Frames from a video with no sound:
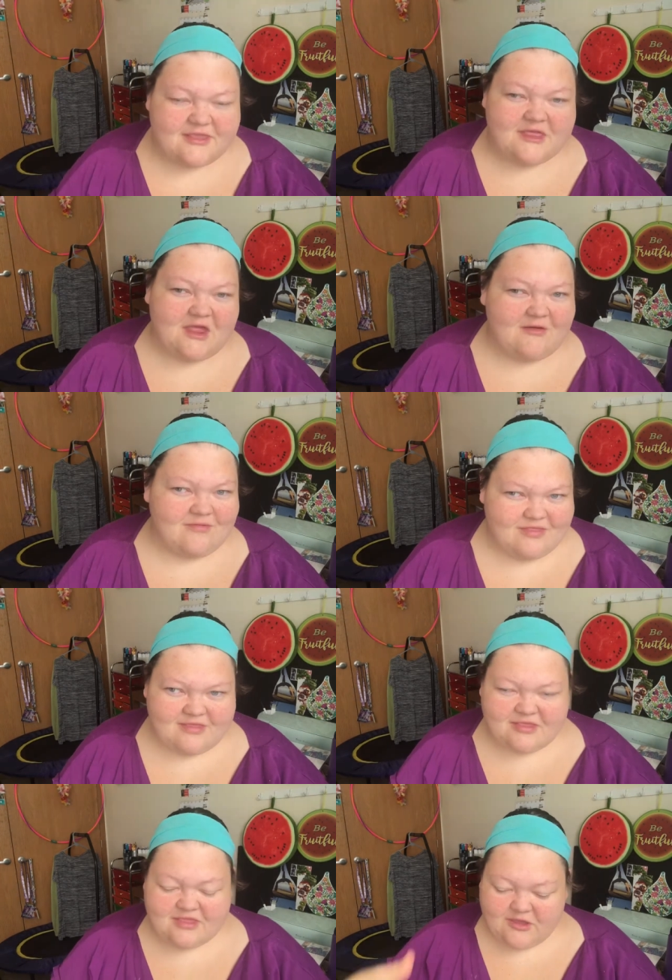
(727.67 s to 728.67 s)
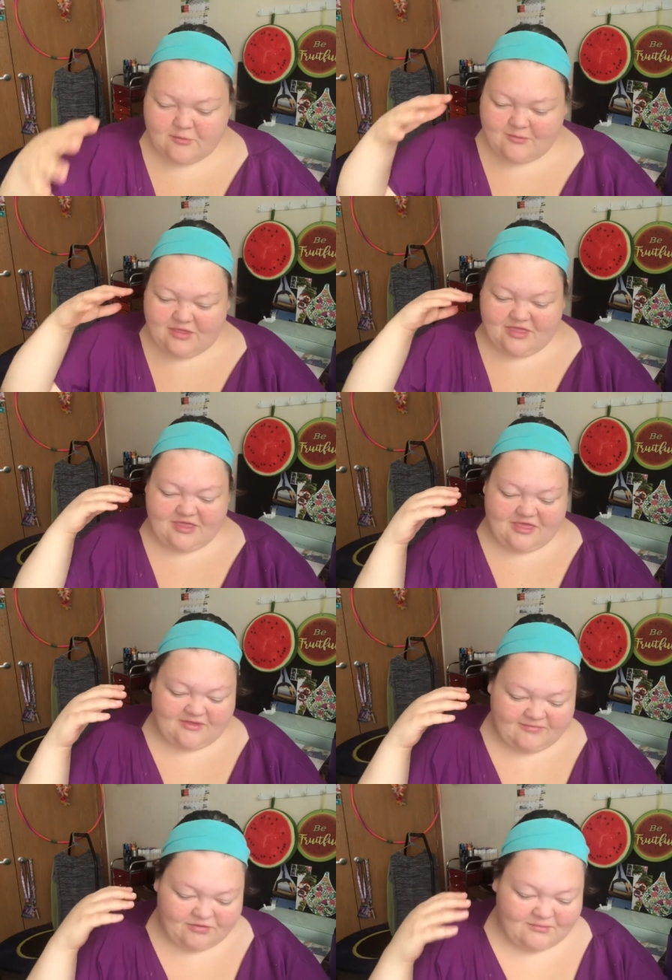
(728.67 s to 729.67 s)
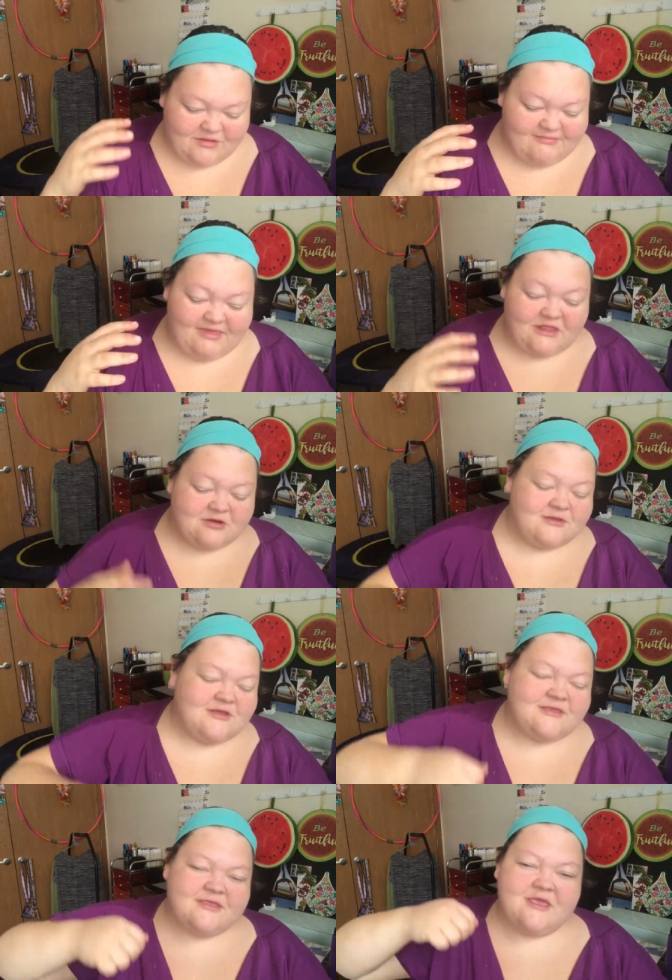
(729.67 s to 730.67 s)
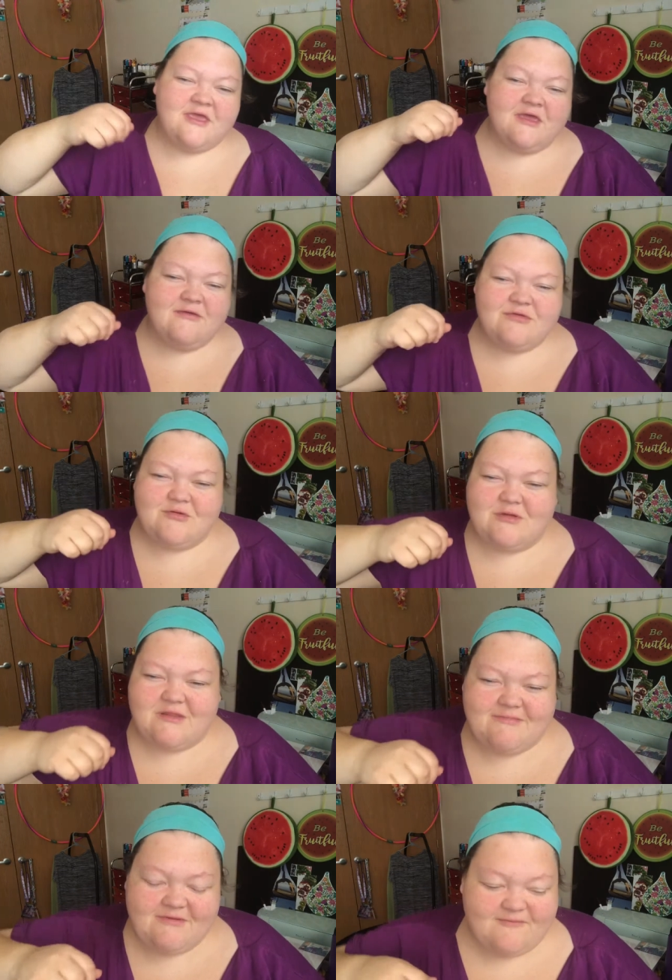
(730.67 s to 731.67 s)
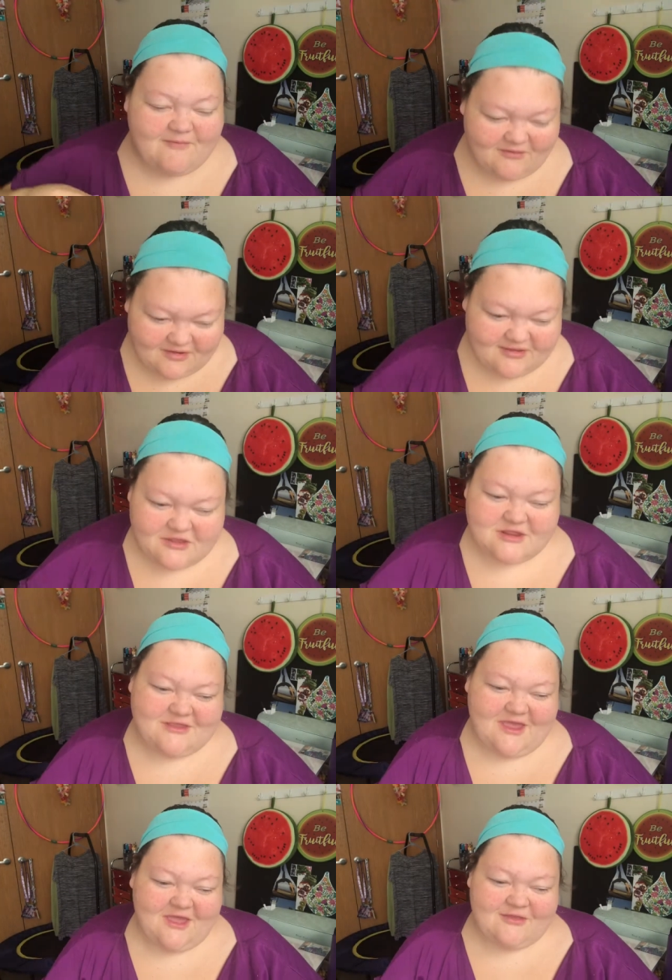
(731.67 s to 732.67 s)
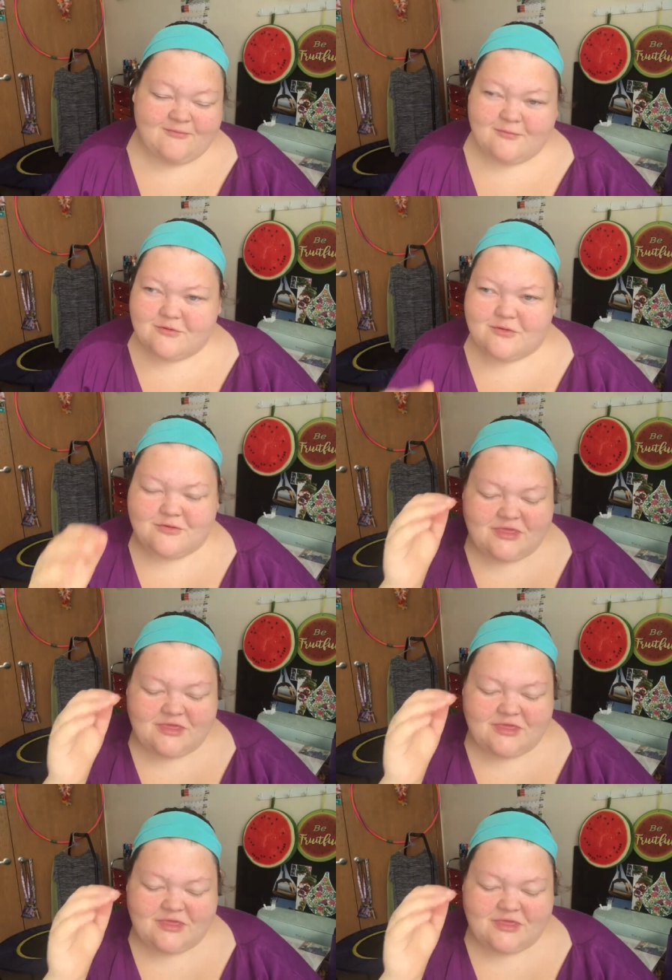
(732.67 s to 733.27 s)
Yeah, this is like really like if you want to be energized, if you want to be focused on a task, for